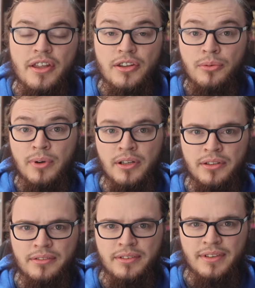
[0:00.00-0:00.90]
the
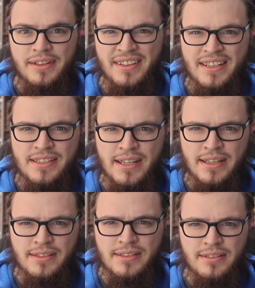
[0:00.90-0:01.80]
world these
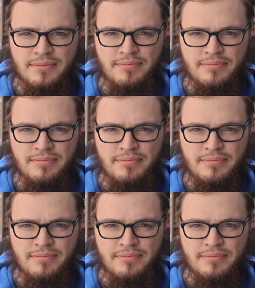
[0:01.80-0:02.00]
days,